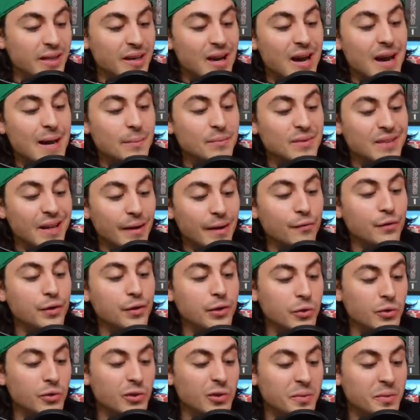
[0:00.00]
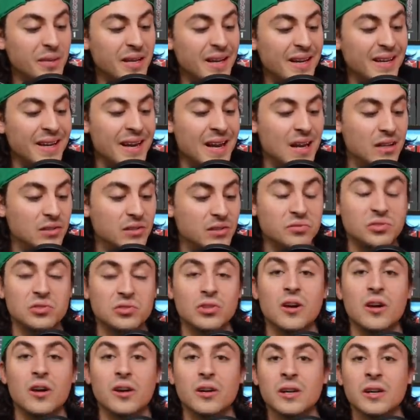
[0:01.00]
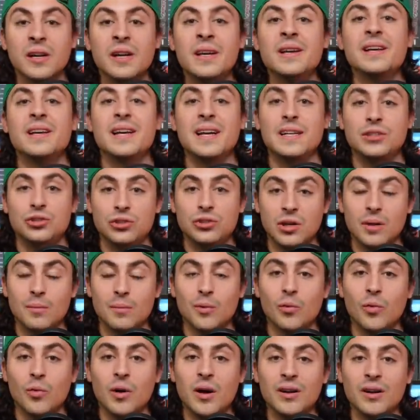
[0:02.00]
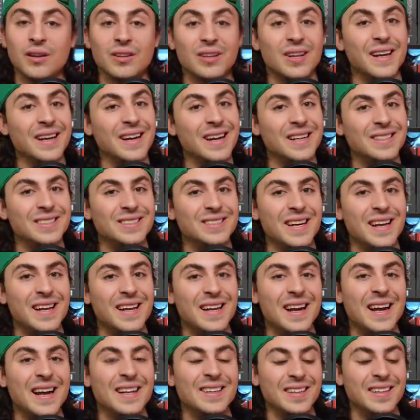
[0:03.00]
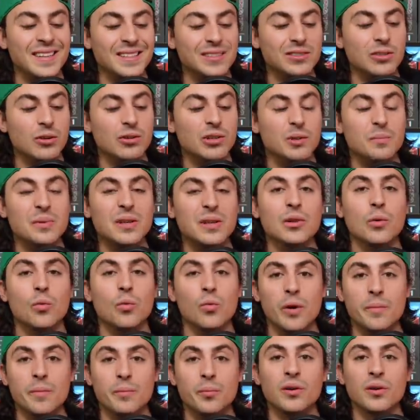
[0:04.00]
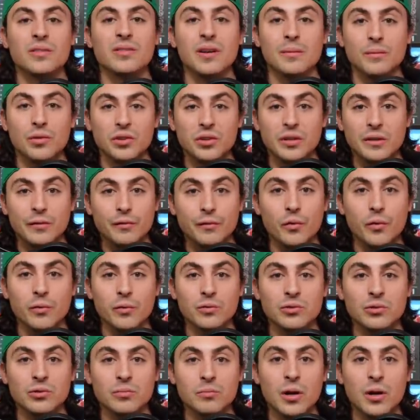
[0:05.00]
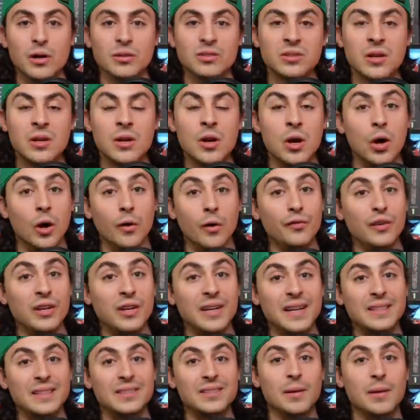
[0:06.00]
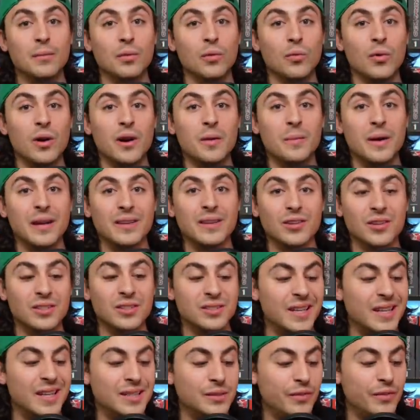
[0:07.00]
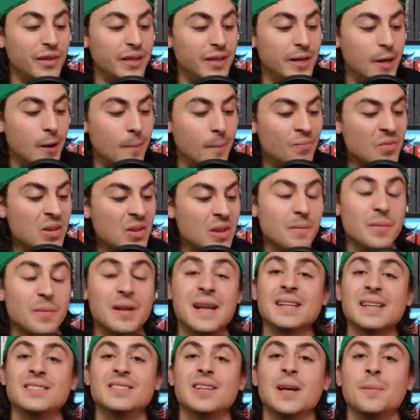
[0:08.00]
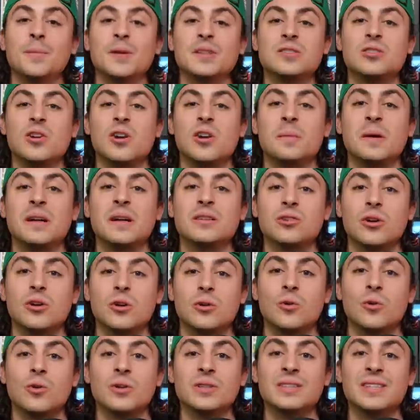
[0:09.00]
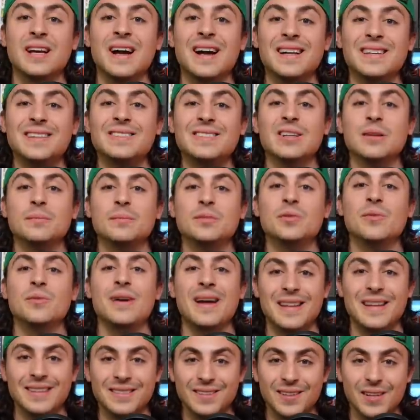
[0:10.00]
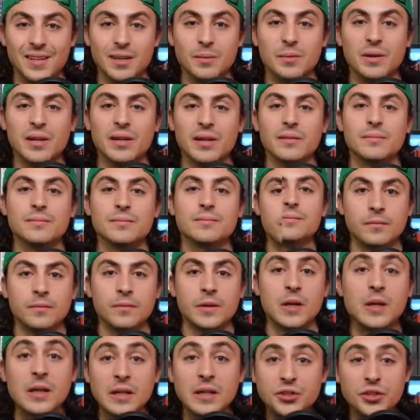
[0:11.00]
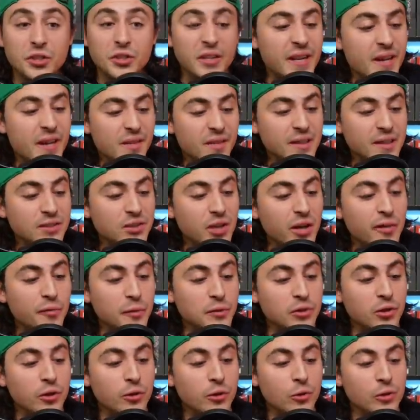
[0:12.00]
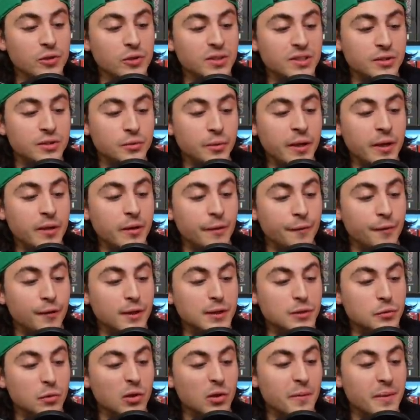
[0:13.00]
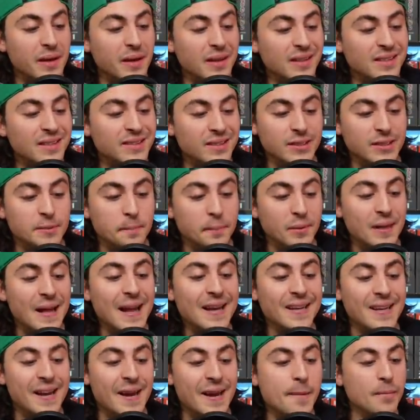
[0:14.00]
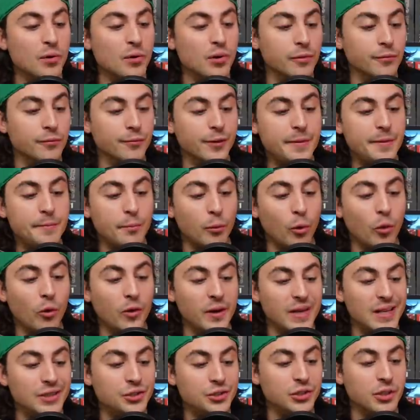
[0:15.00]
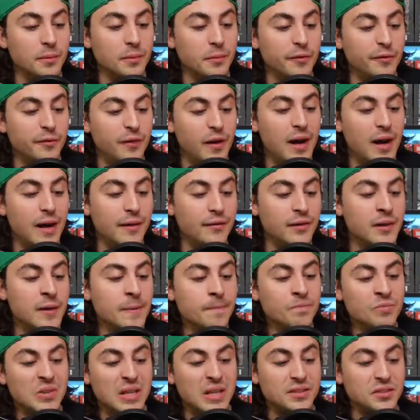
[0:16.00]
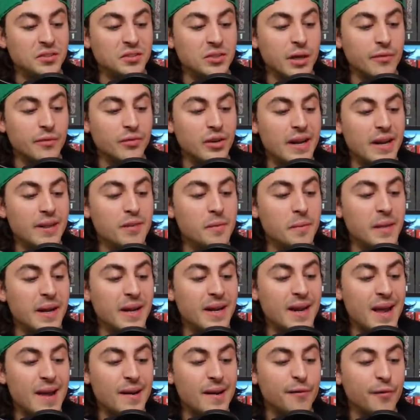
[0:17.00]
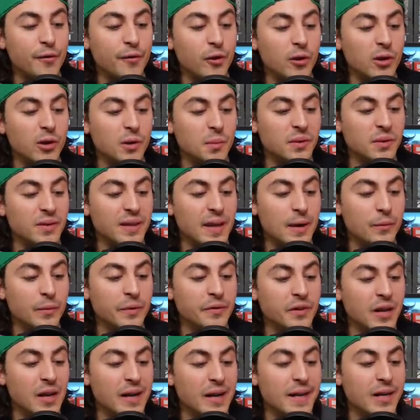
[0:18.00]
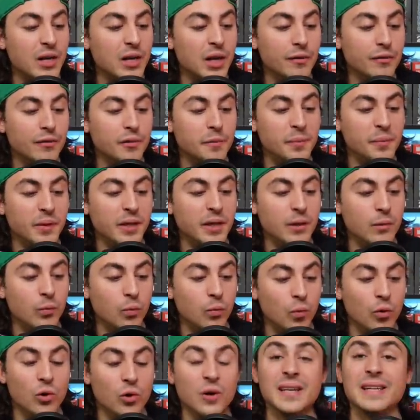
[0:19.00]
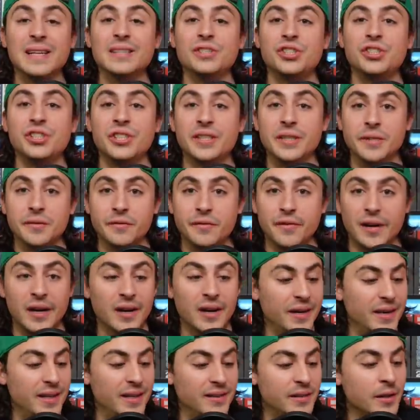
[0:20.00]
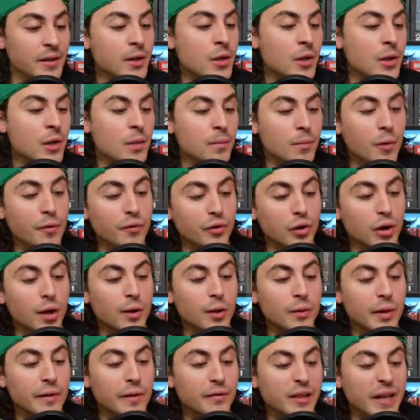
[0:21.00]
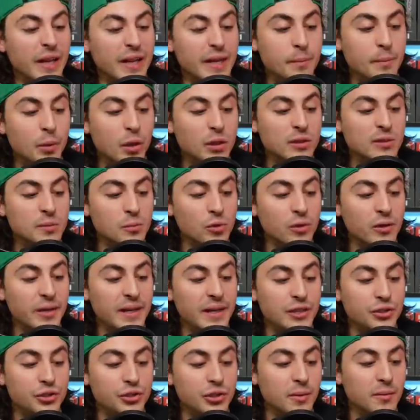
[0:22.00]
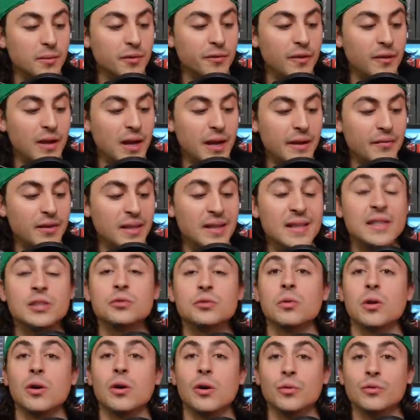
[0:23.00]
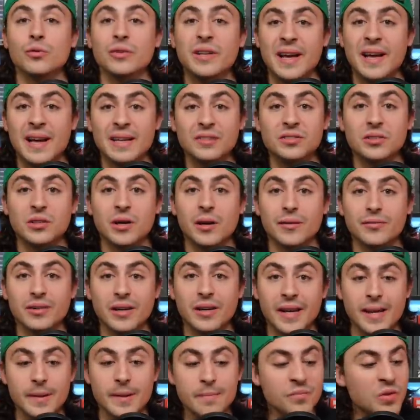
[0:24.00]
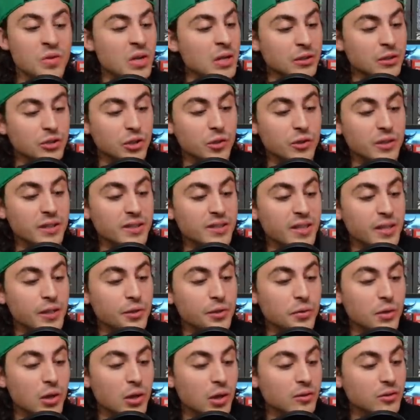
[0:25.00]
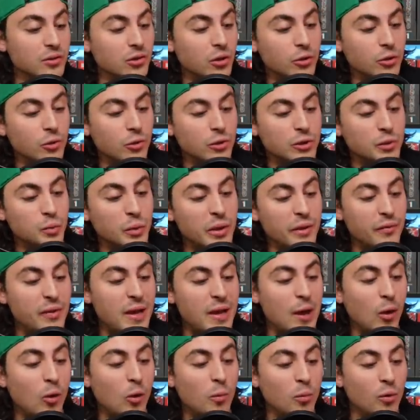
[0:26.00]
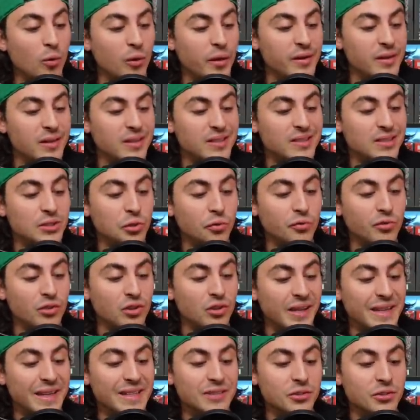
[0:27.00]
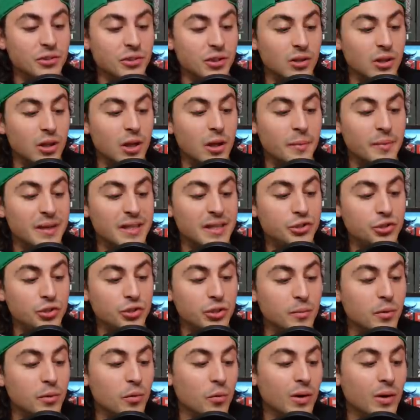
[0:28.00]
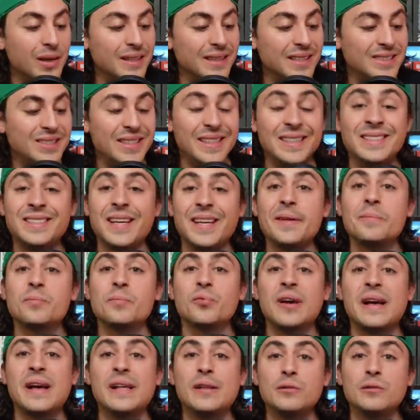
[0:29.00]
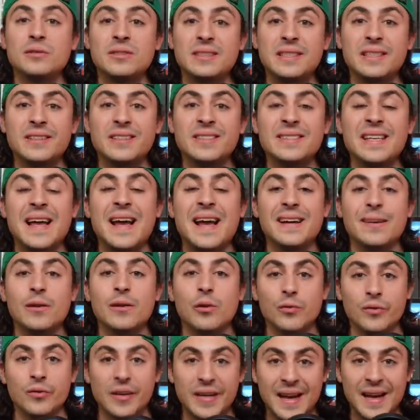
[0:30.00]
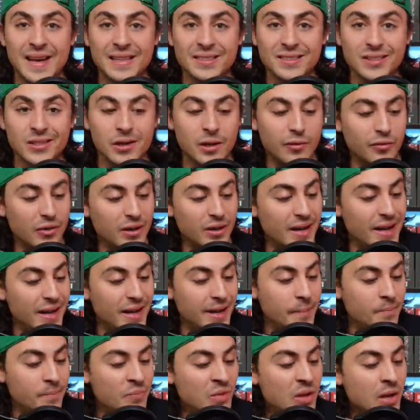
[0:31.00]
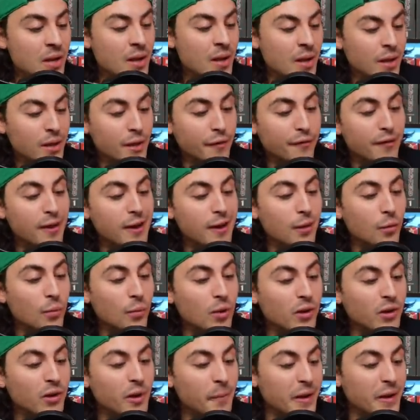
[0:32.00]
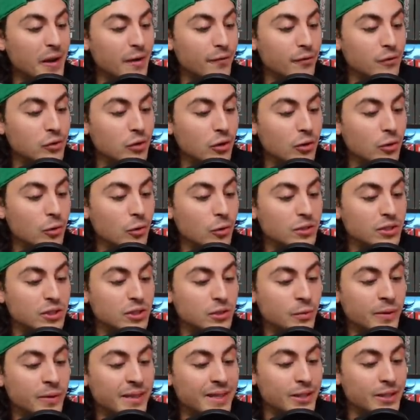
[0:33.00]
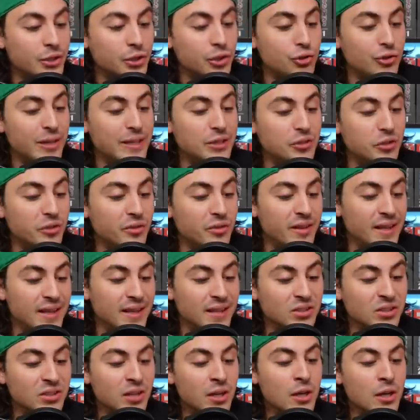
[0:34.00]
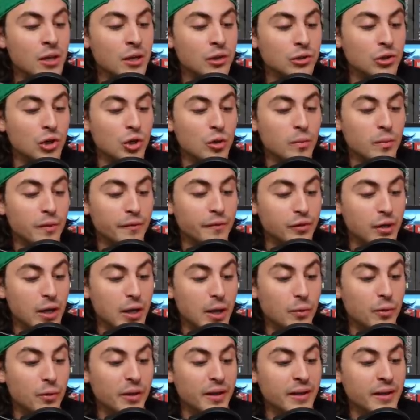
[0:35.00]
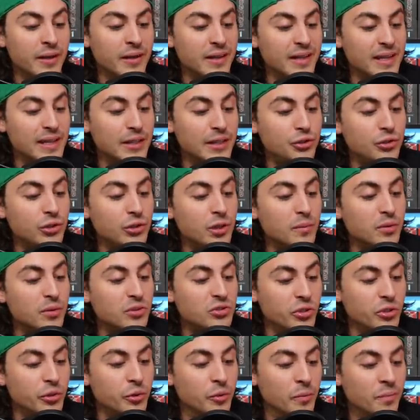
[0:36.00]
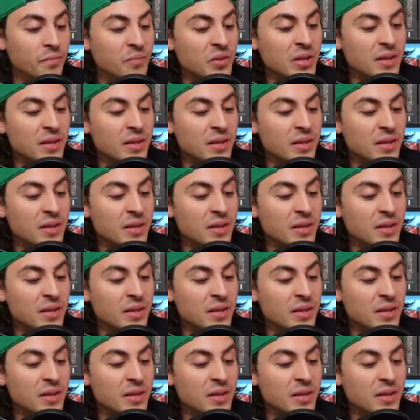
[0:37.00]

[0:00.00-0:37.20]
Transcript: I'm definitely going to be getting House of Slaughter, issue number 1. Like I said, I think it's going to be the one book that I'm looking forward to most. Hopefully it gets number 1 in my Thursday's video. But next up, let's talk about Dark Horse, IDW, and Dynamite. Alright, so to kick things off with Dark Horse this week, the first one on my list is Black Hammer, Reborn, issue number 5. This is cover A of the main, and followed up with that, we've got a cover B, Ward and Sheehan variant. Moving on, we have Lady Baltimore, issue number 5, and this one only has a cover A. So continuing on Dark Horse, we have Hellboy, the Silver Lantern Club, issue number 1. This is a brand new series, and it only has a cover A. The final one coming out from Dark Horse this week is Stranger Things, Tomb of Yewin, issue number 2.